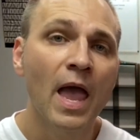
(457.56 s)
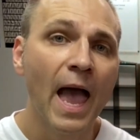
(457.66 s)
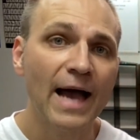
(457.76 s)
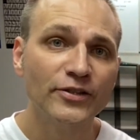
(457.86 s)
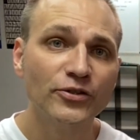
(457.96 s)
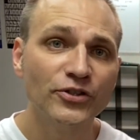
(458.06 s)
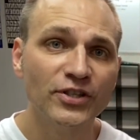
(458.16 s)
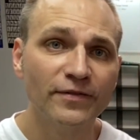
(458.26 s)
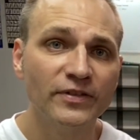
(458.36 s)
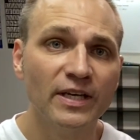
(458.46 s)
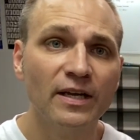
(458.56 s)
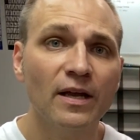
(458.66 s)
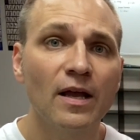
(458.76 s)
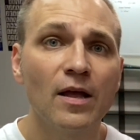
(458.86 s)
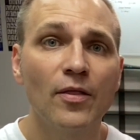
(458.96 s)
As you're
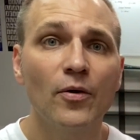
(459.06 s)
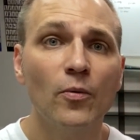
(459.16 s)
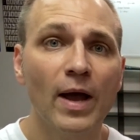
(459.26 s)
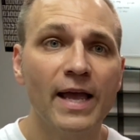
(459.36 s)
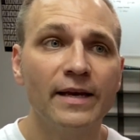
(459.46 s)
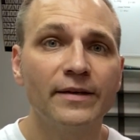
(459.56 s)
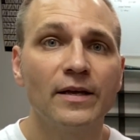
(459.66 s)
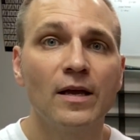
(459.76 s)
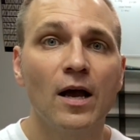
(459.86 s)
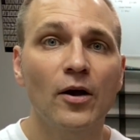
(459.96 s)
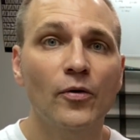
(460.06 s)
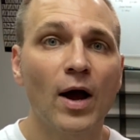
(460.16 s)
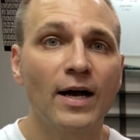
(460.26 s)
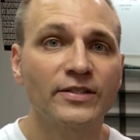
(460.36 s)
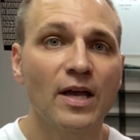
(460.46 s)
shifting the weight
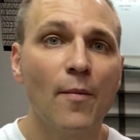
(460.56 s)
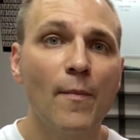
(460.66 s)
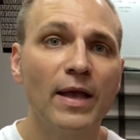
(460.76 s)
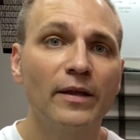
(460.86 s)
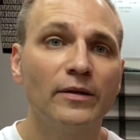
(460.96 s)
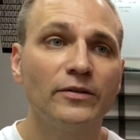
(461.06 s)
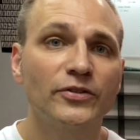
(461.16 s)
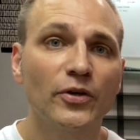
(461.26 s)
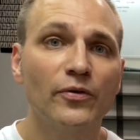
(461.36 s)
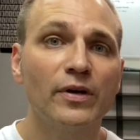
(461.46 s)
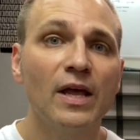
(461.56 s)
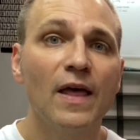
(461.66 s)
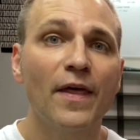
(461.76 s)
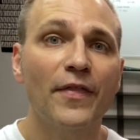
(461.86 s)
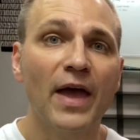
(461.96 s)
across, make certain
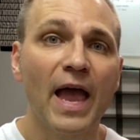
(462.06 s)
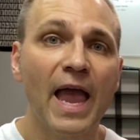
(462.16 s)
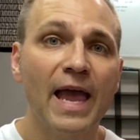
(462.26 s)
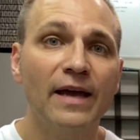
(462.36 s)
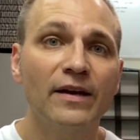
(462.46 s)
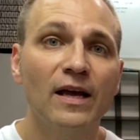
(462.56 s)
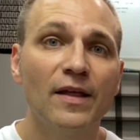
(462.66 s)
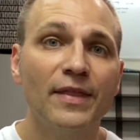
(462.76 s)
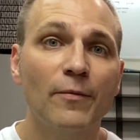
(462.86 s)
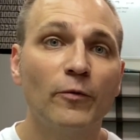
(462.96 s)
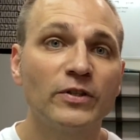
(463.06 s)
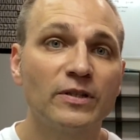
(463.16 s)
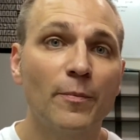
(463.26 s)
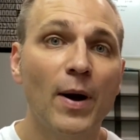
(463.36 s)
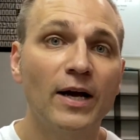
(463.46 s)
that that hand that was the
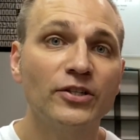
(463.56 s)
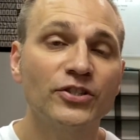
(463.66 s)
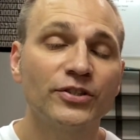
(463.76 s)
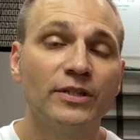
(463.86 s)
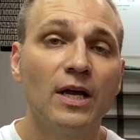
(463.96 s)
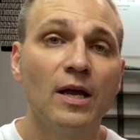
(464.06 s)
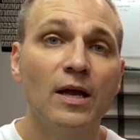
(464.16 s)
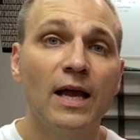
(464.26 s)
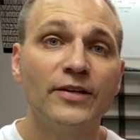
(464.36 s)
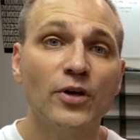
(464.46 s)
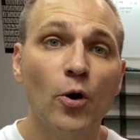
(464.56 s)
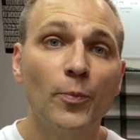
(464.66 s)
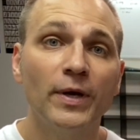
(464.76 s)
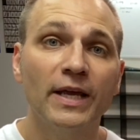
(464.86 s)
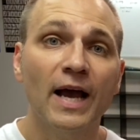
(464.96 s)
punch is
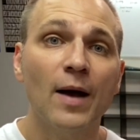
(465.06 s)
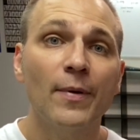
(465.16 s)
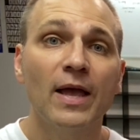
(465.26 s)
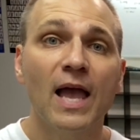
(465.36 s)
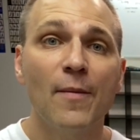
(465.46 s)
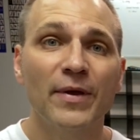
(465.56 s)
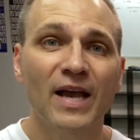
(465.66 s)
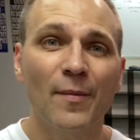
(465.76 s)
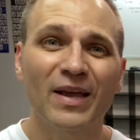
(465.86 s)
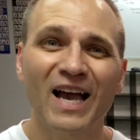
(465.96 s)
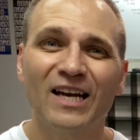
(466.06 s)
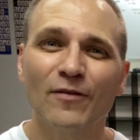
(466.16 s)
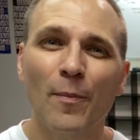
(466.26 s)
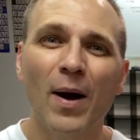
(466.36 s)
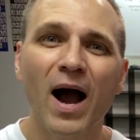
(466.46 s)
opening up and becoming kind of
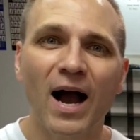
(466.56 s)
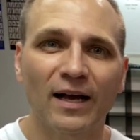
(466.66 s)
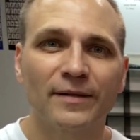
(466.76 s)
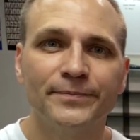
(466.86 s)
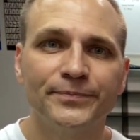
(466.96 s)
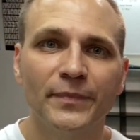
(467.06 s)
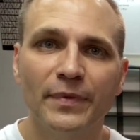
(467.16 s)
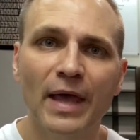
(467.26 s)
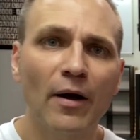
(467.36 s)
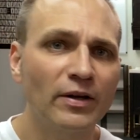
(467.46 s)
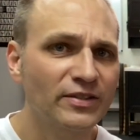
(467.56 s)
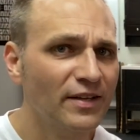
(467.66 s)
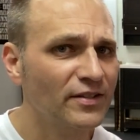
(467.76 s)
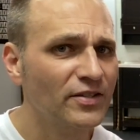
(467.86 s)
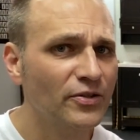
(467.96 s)
a pock. Now, it's not
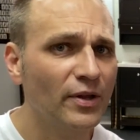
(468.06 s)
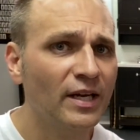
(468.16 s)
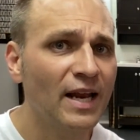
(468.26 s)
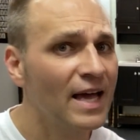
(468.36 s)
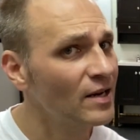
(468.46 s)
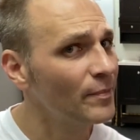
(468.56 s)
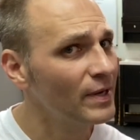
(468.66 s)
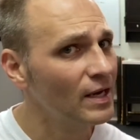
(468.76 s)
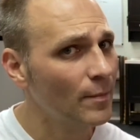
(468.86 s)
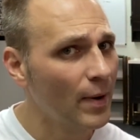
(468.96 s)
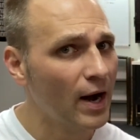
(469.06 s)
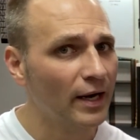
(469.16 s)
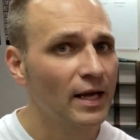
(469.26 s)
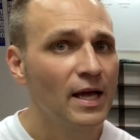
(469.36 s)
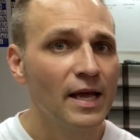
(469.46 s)
necessarily going to end up being a
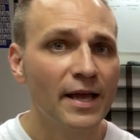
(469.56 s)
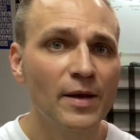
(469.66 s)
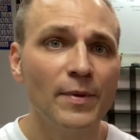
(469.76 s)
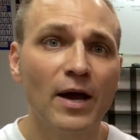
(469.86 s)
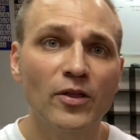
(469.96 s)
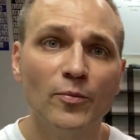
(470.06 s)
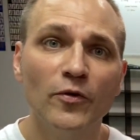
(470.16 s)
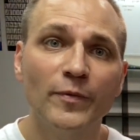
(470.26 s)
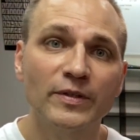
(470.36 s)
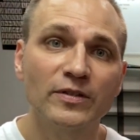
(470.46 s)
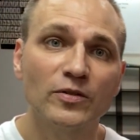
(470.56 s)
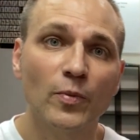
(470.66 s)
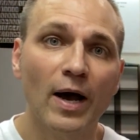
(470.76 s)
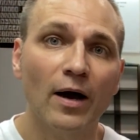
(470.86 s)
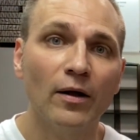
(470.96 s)
pock. It can be other movements as
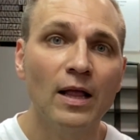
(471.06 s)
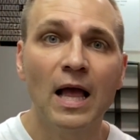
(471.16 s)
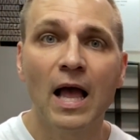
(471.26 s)
well.